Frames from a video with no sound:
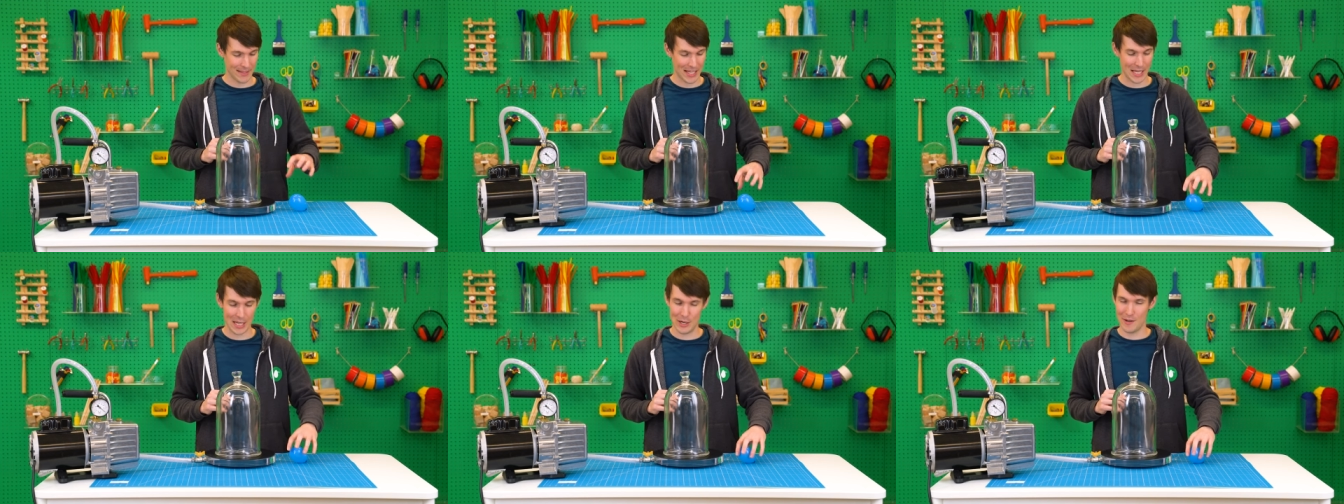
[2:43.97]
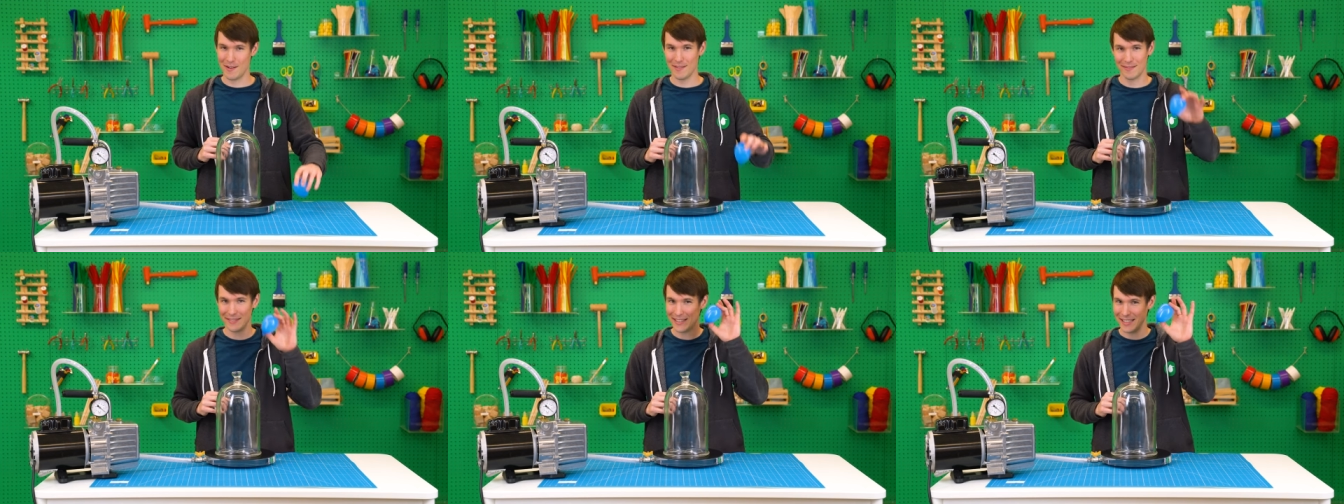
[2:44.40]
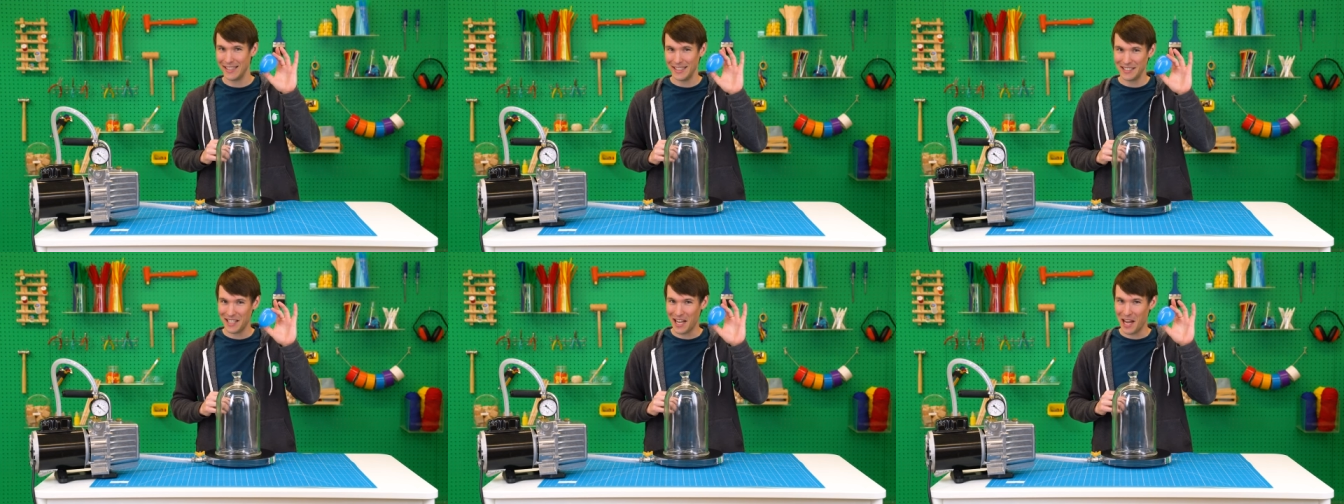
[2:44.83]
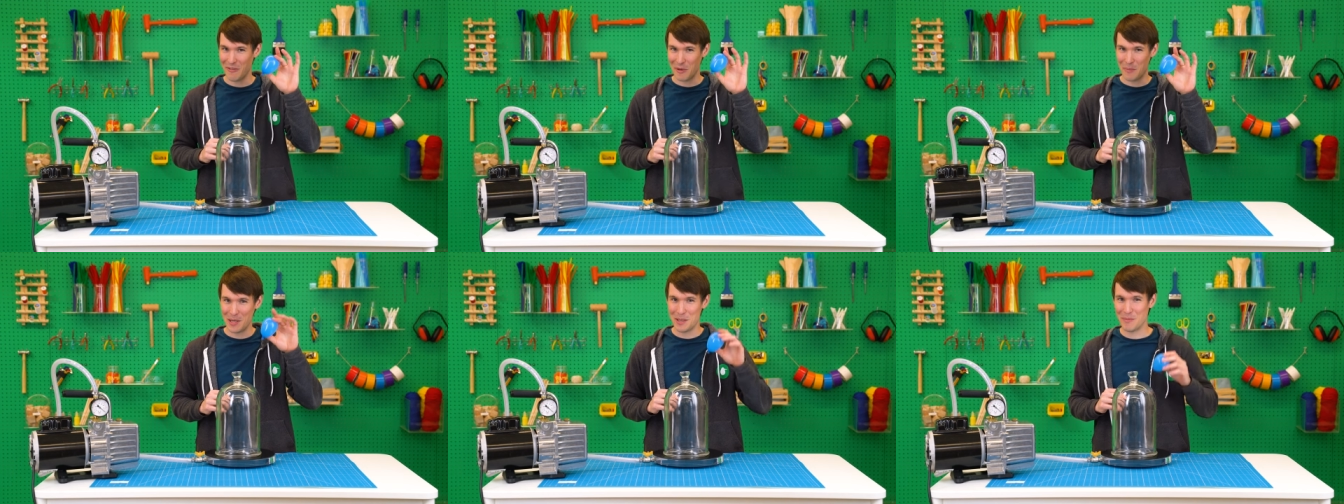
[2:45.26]
Here, I have
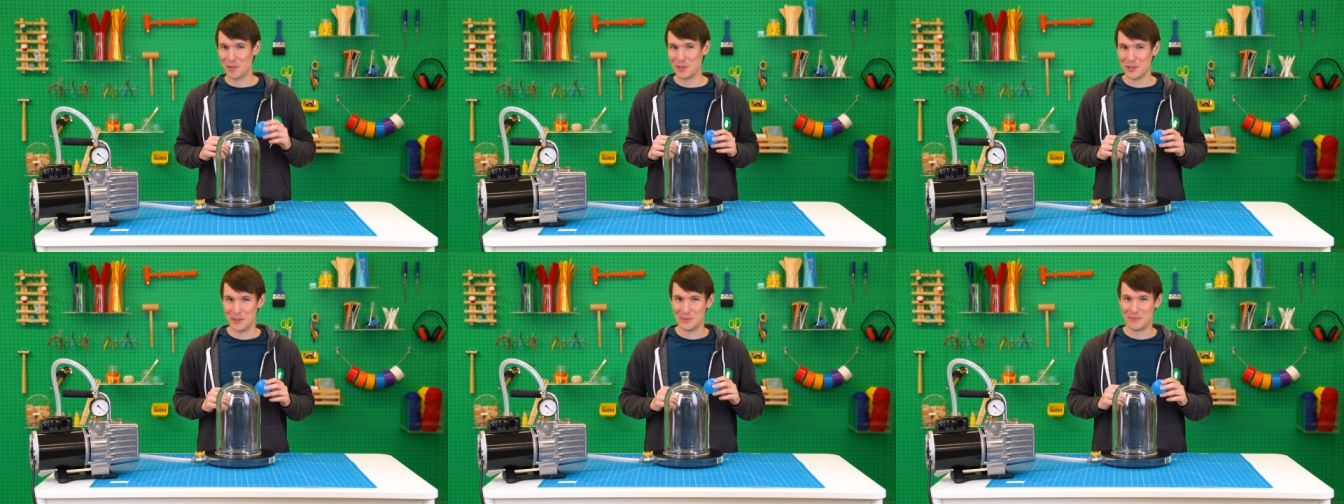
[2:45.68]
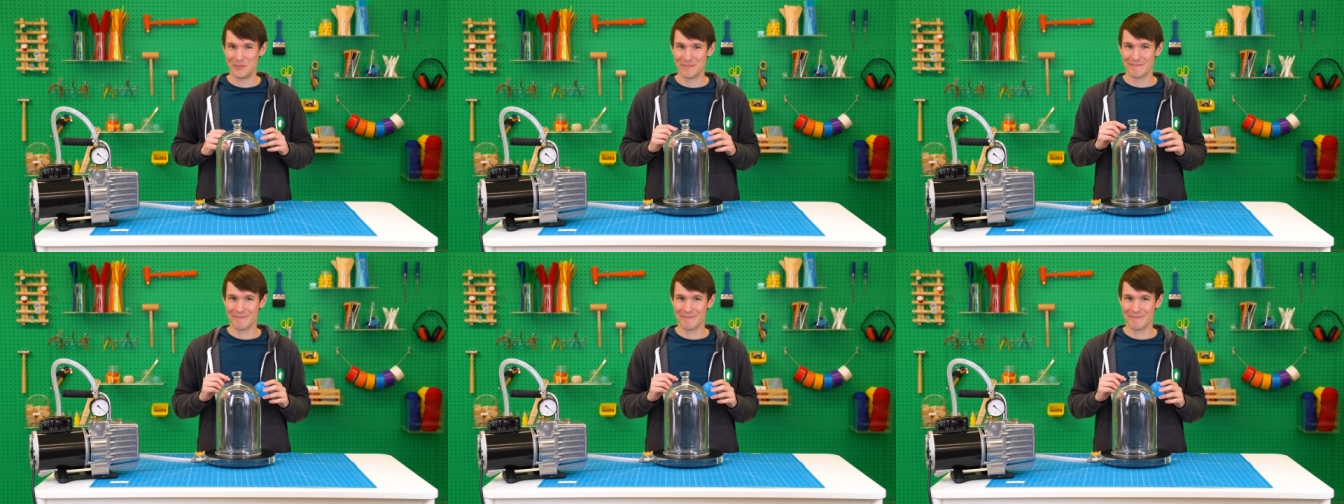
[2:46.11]
our mini balloon.